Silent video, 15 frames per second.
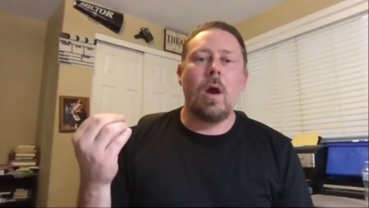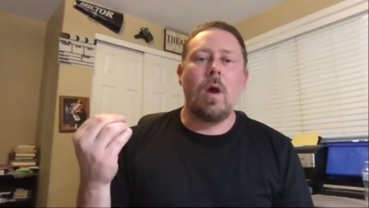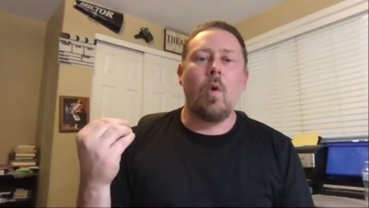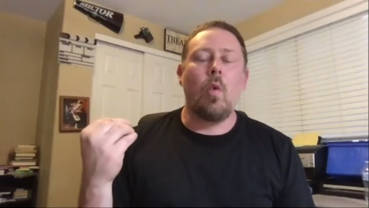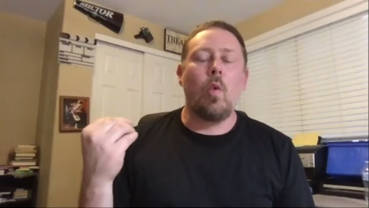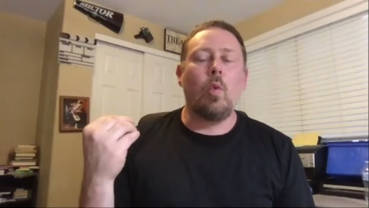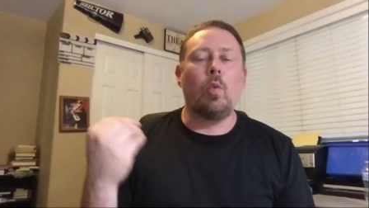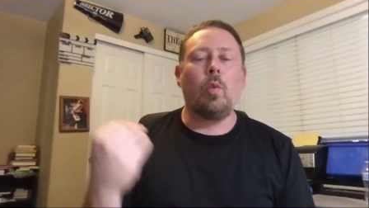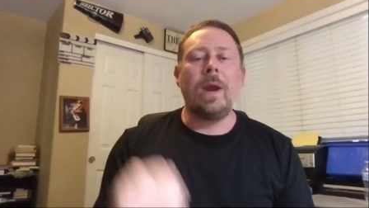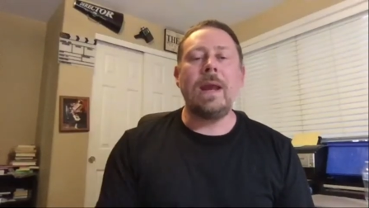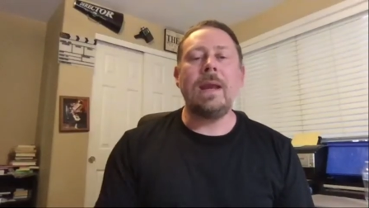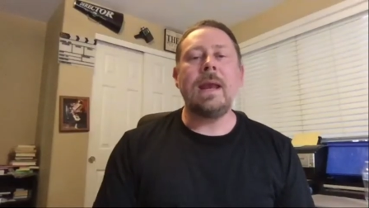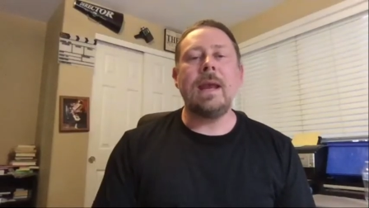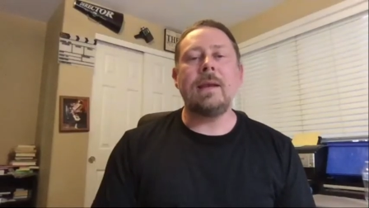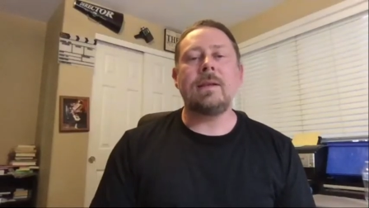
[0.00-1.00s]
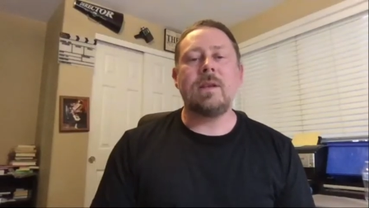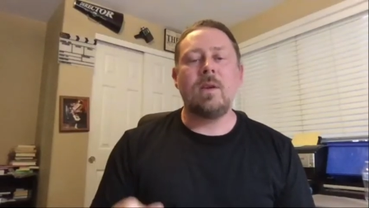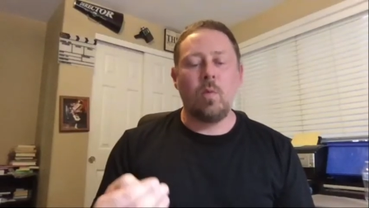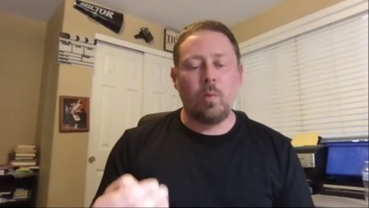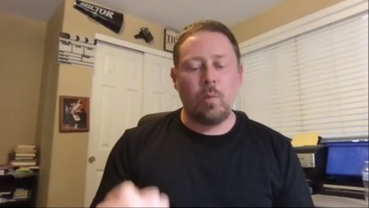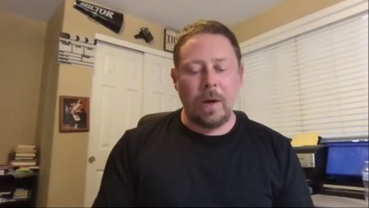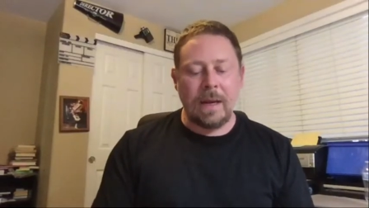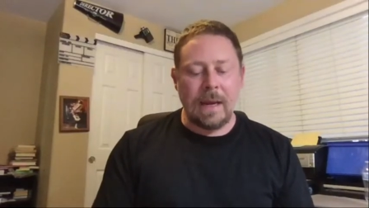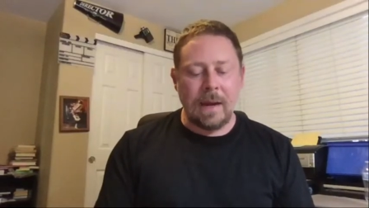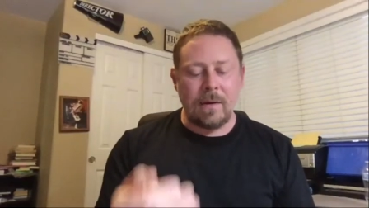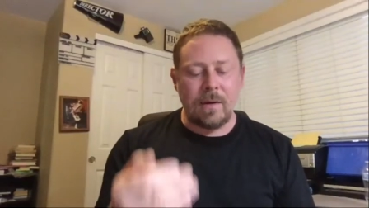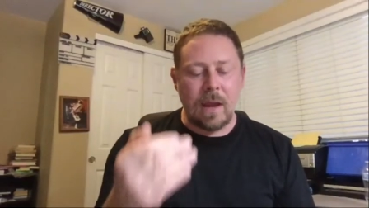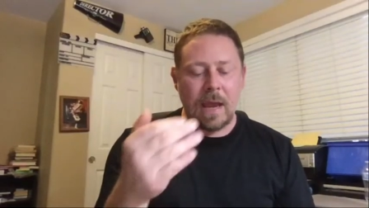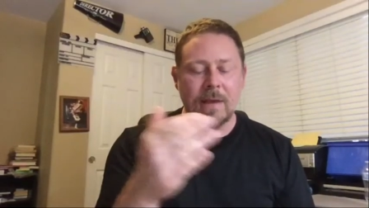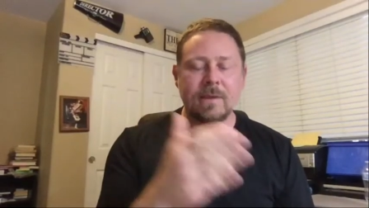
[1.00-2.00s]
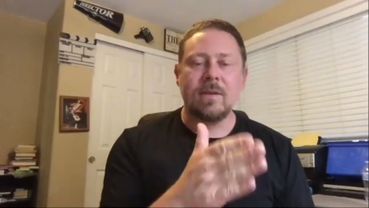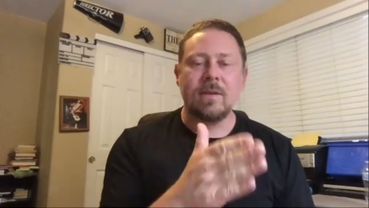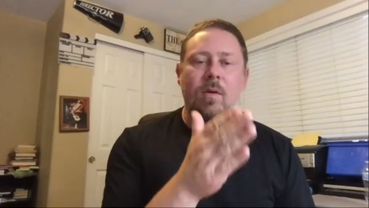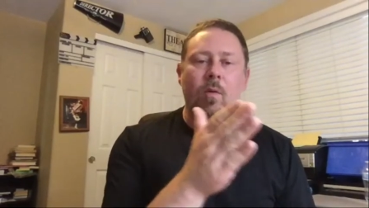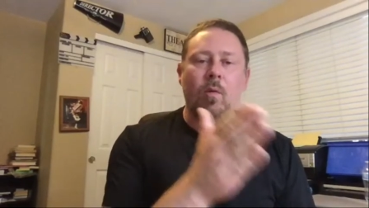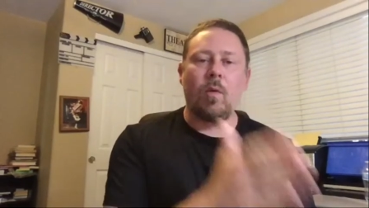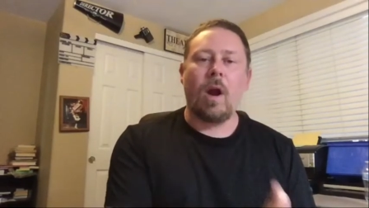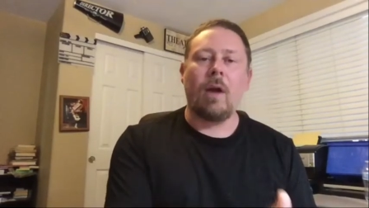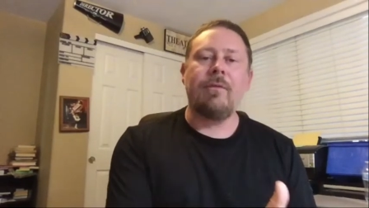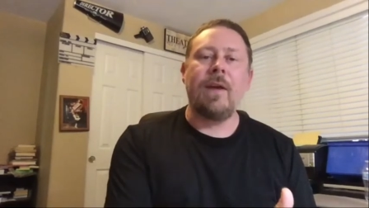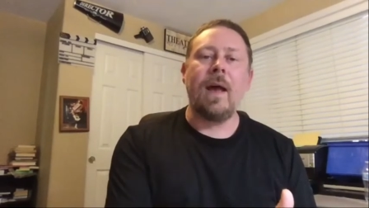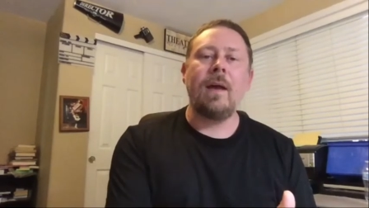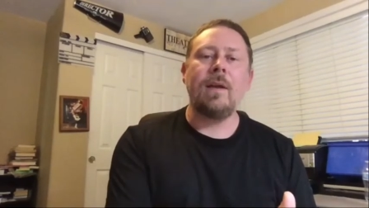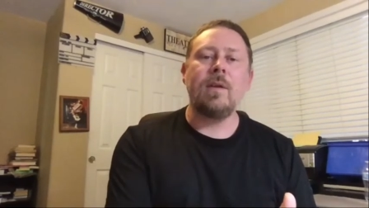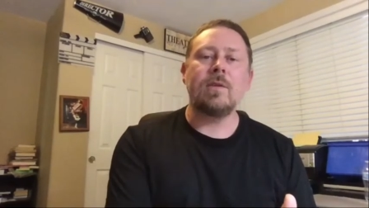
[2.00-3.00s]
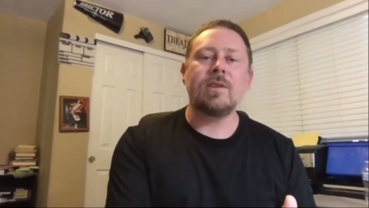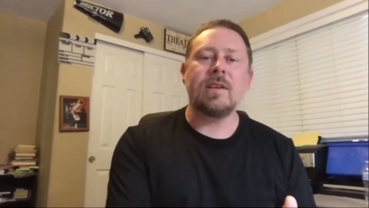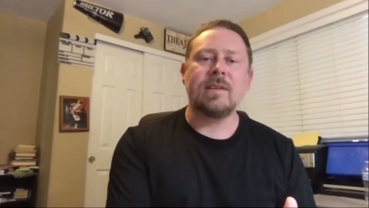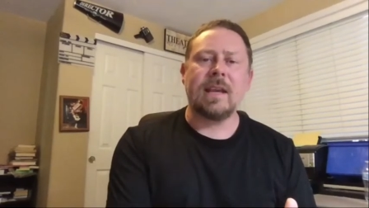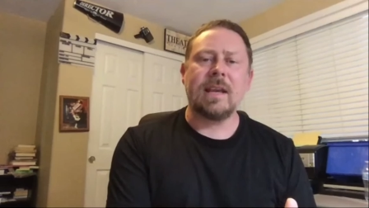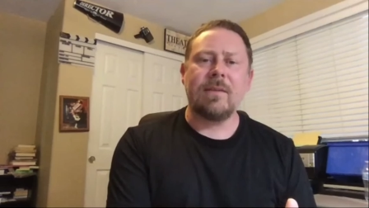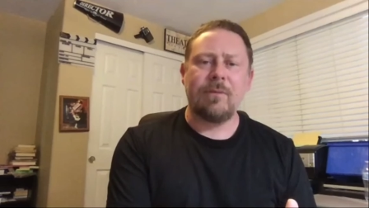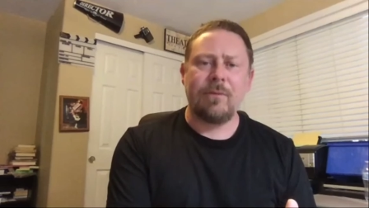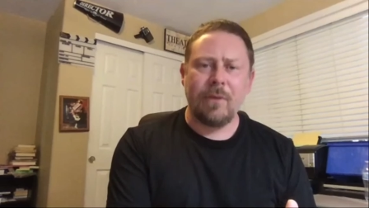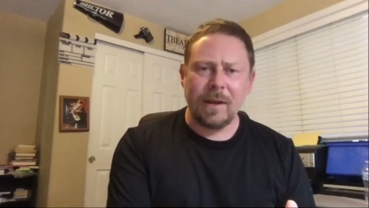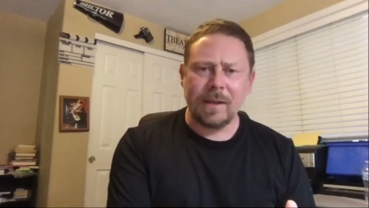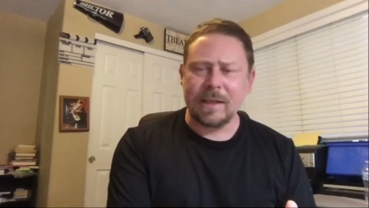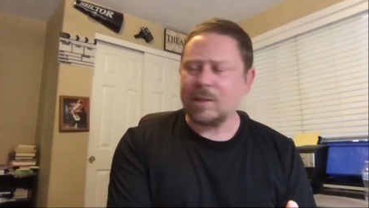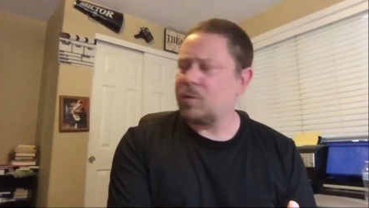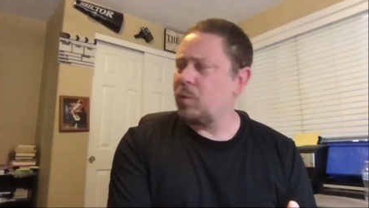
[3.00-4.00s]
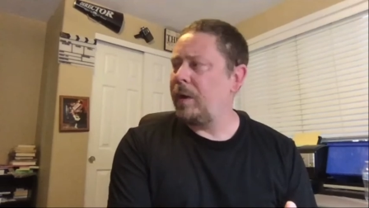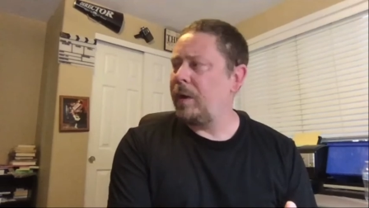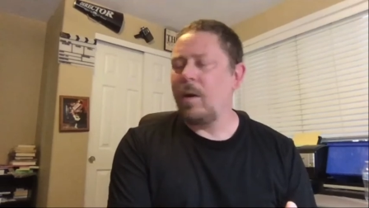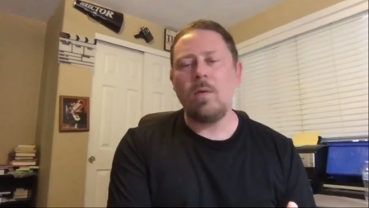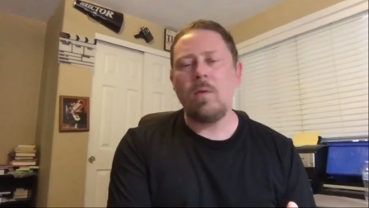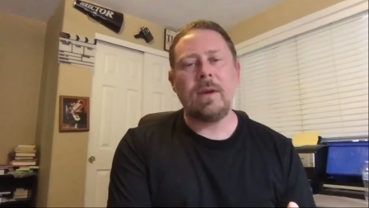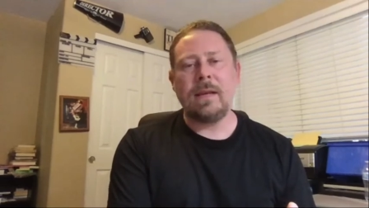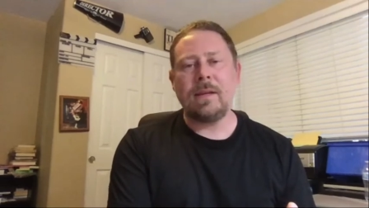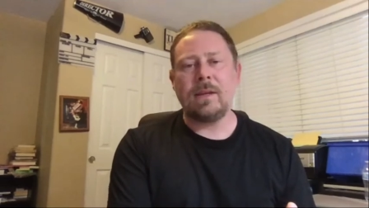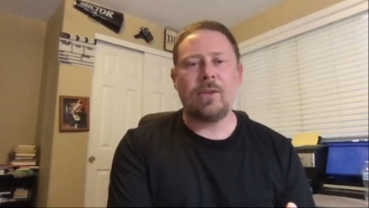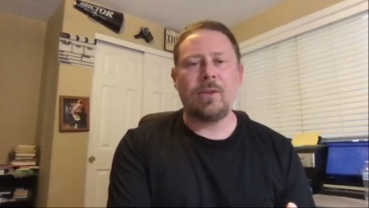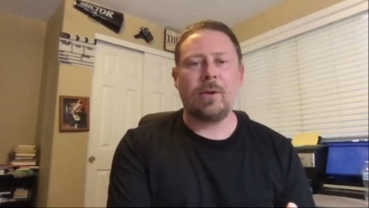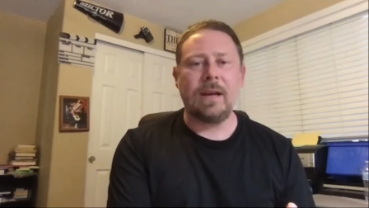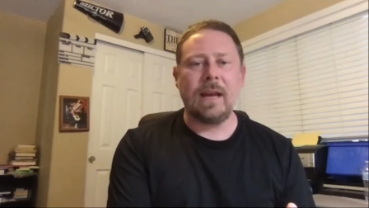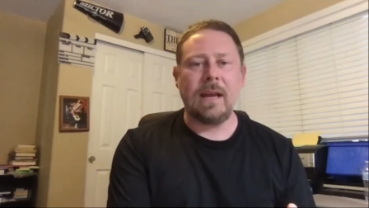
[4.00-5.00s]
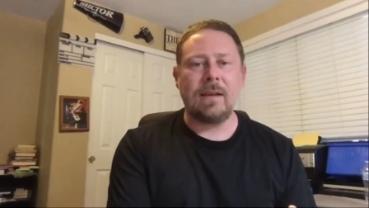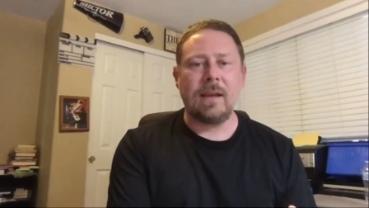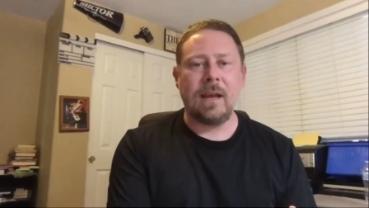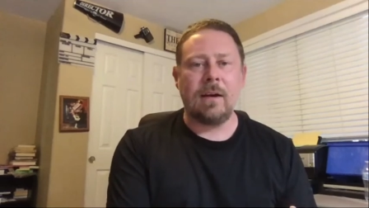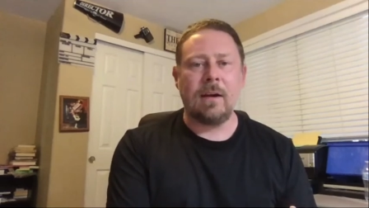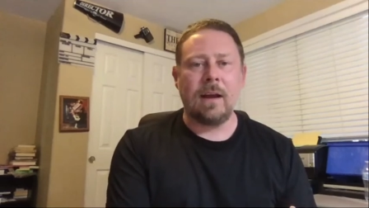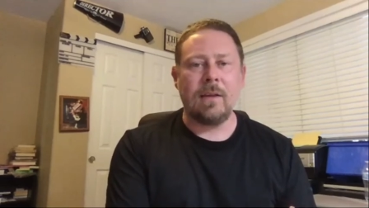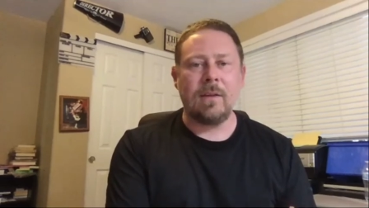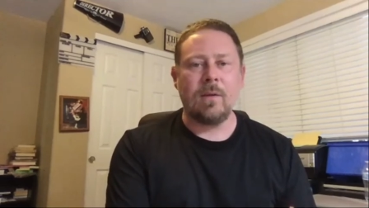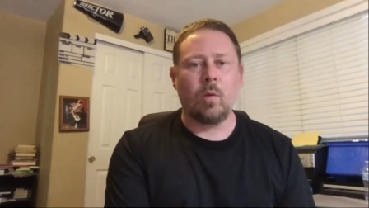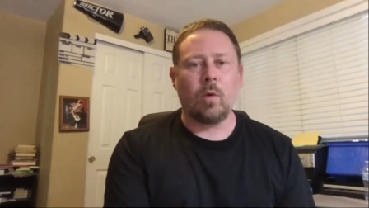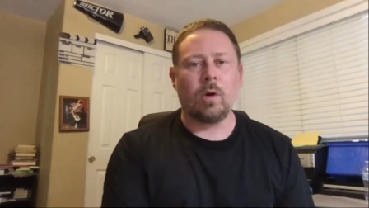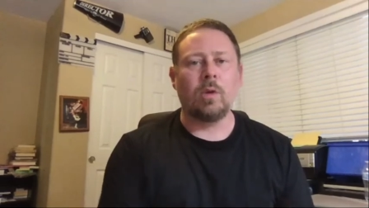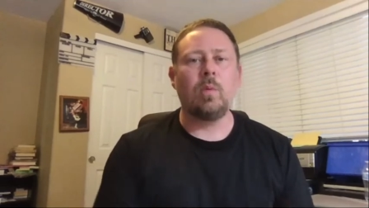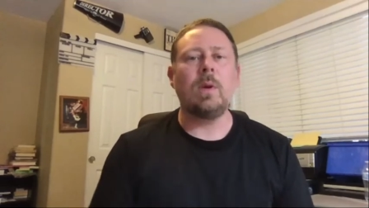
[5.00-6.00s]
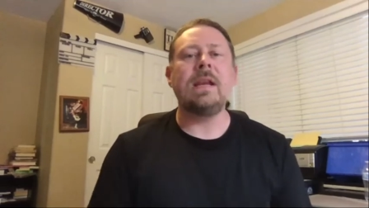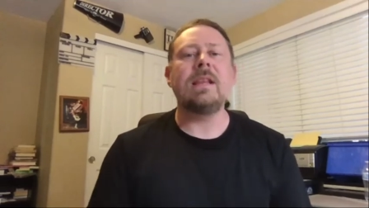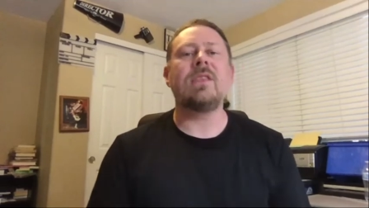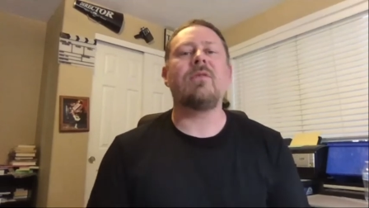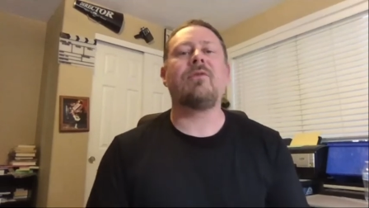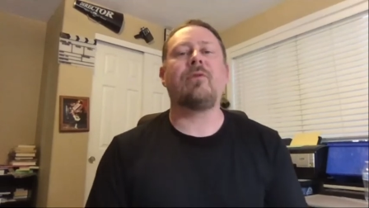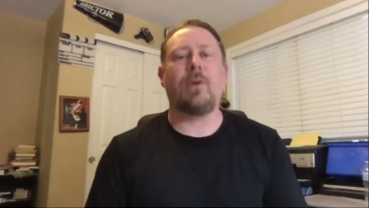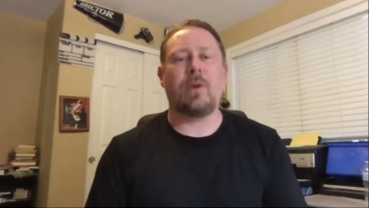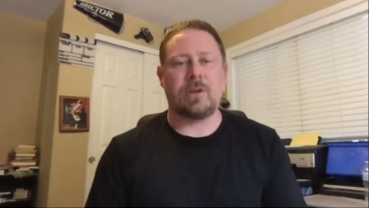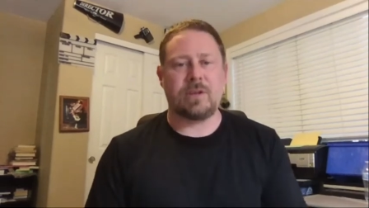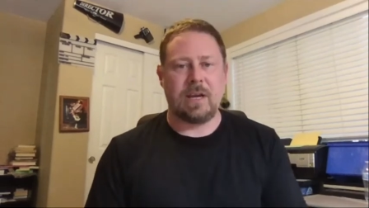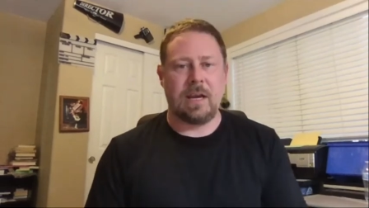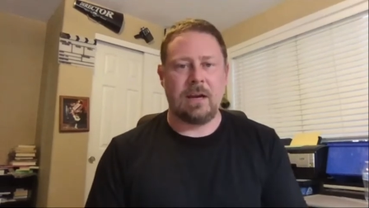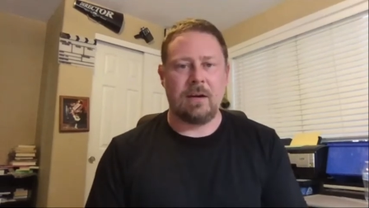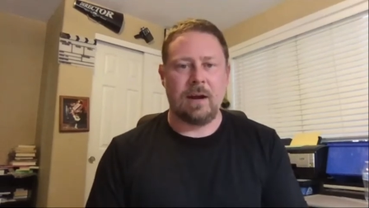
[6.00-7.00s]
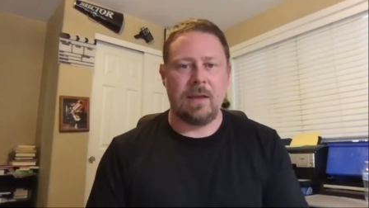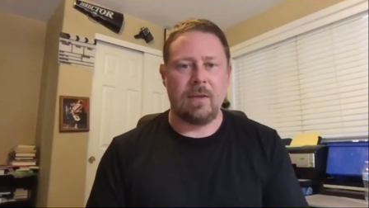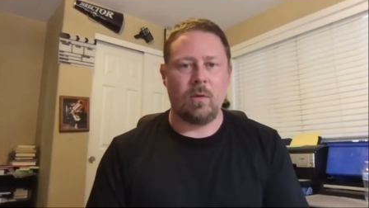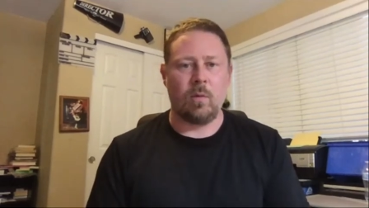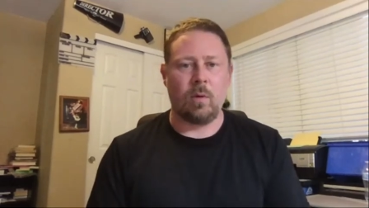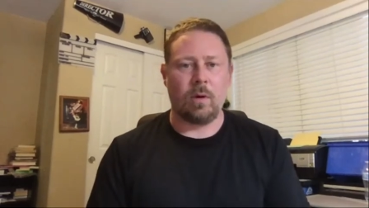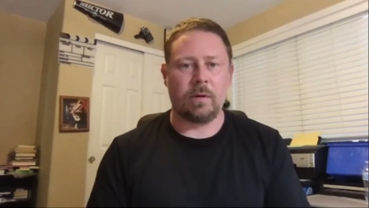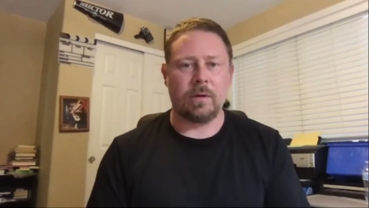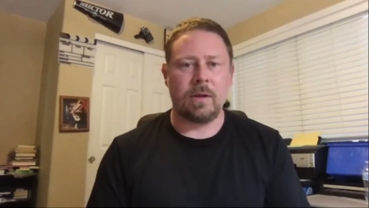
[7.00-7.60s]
we need, as our values is like, fuck this. We don't need the 38th internet in the world. We need the first internet in the world.